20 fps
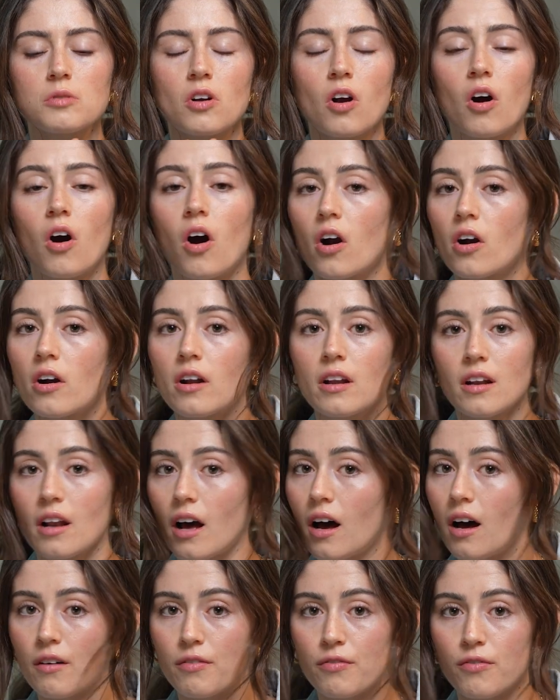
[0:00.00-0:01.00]
are hard
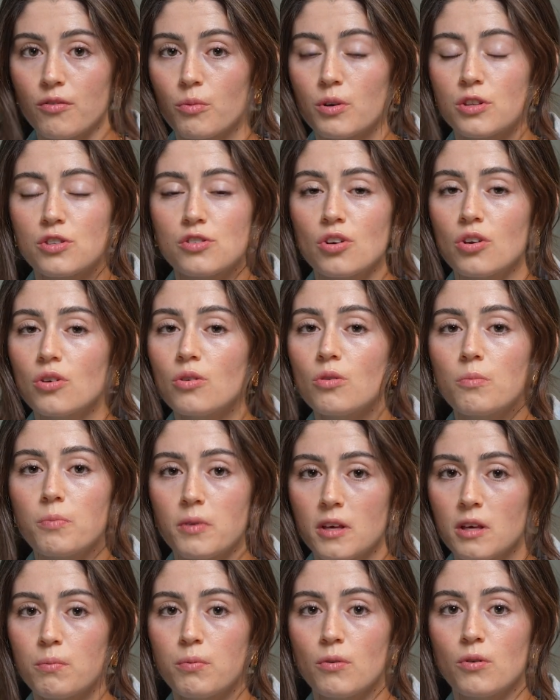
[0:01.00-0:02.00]
enough with two
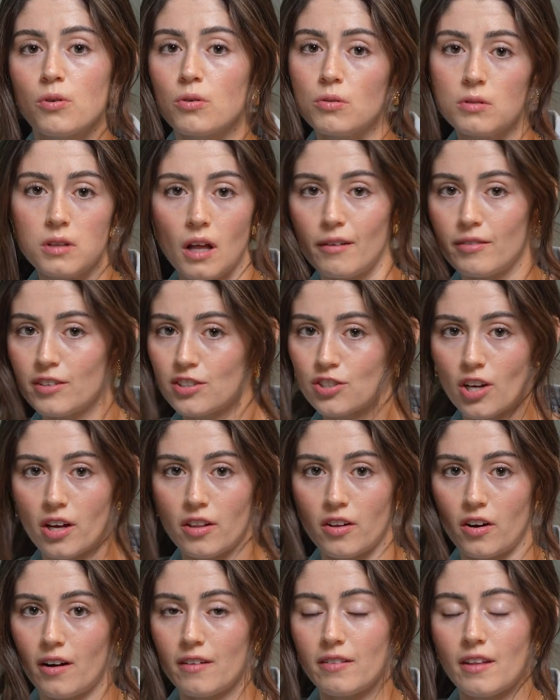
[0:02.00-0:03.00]
people who love each
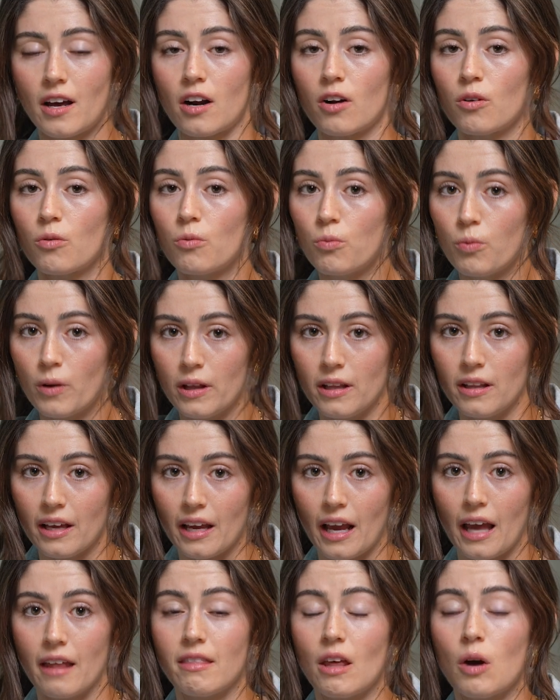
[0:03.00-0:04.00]
other and that are
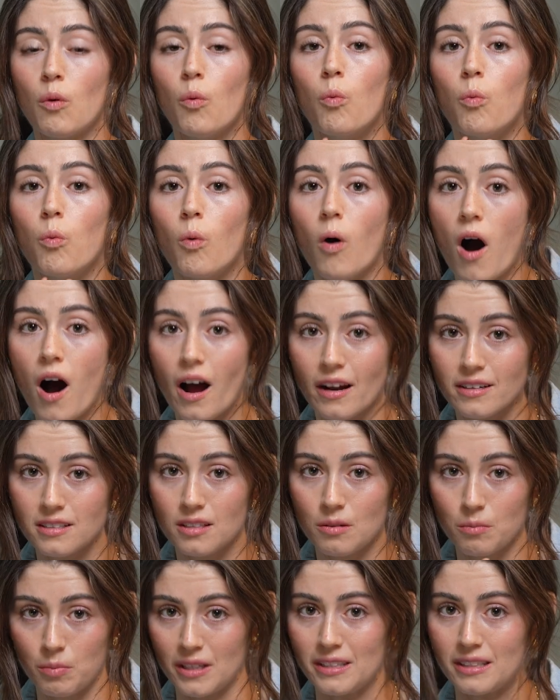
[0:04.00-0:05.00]
willing and that want
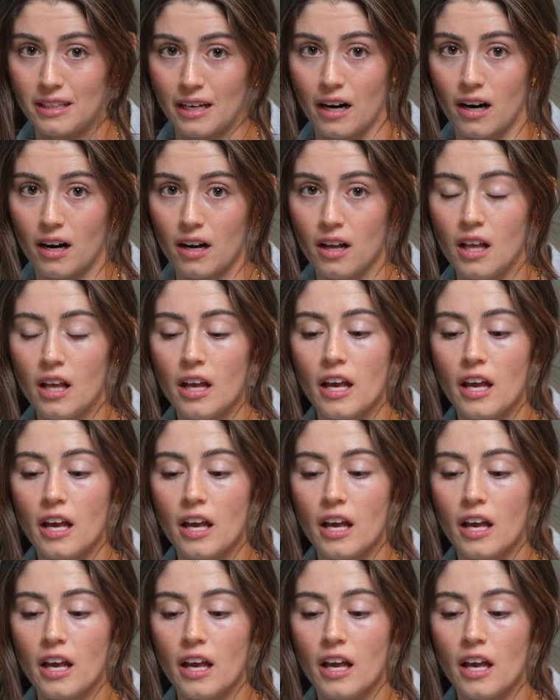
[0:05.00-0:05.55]
to be there.